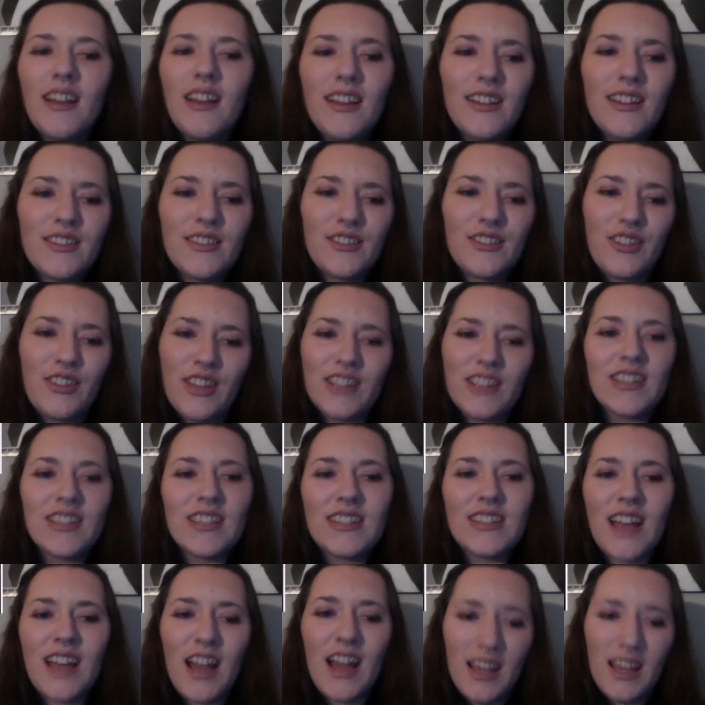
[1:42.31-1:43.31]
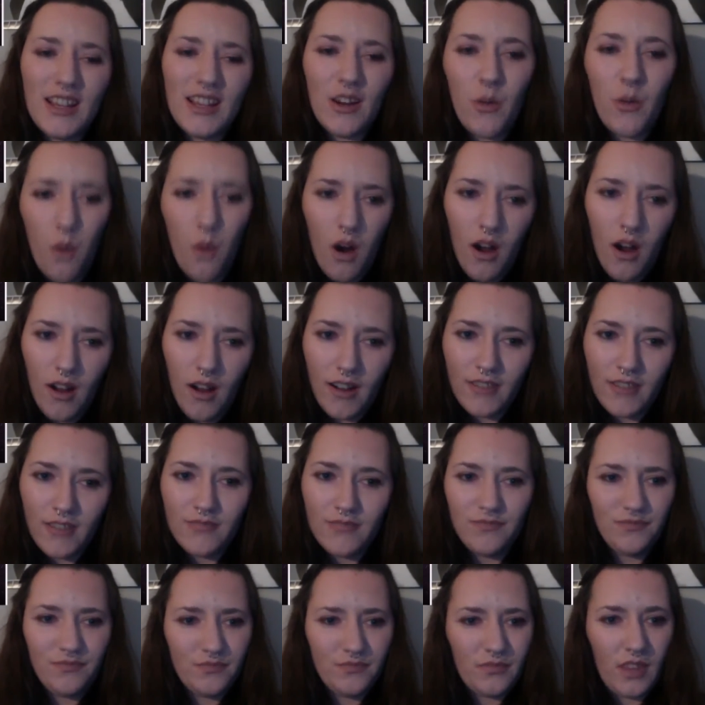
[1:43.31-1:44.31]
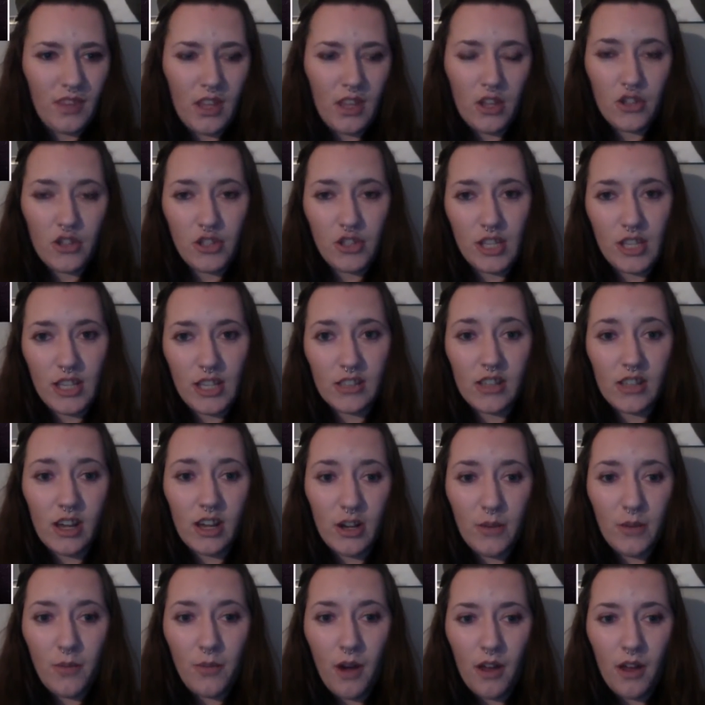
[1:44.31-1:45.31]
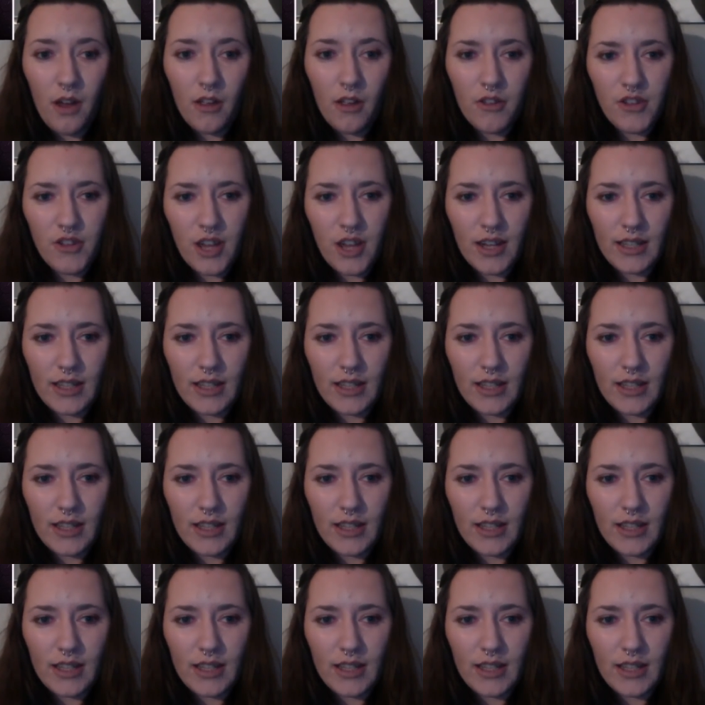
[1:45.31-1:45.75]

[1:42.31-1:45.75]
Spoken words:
So this is Aika Wong. She's unapologetic